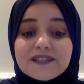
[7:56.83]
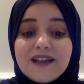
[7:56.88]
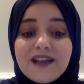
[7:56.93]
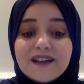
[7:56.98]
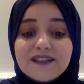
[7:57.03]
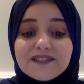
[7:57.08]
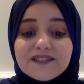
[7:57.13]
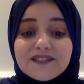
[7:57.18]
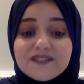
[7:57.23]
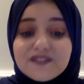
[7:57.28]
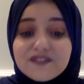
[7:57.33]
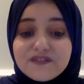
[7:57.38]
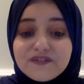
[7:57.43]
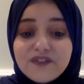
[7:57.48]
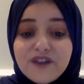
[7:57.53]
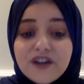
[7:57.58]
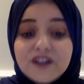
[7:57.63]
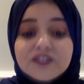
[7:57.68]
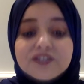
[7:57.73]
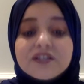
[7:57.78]

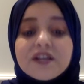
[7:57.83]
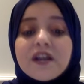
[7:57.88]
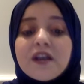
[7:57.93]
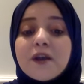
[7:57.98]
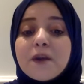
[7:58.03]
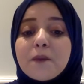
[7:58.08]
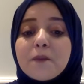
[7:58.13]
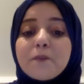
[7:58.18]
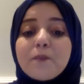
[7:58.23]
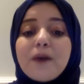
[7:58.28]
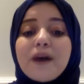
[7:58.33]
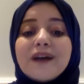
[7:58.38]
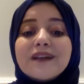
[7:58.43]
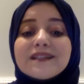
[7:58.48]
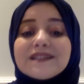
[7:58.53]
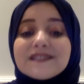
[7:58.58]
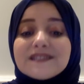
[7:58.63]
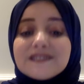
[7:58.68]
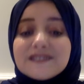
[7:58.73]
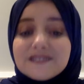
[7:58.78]
identified by
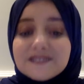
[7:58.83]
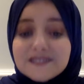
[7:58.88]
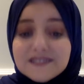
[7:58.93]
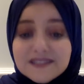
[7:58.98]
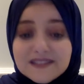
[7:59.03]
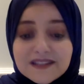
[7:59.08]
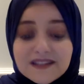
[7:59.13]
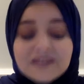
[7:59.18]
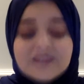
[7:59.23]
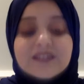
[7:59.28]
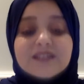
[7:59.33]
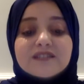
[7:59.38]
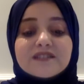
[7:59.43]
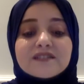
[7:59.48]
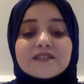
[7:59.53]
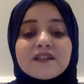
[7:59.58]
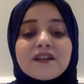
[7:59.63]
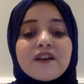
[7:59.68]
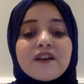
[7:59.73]
studies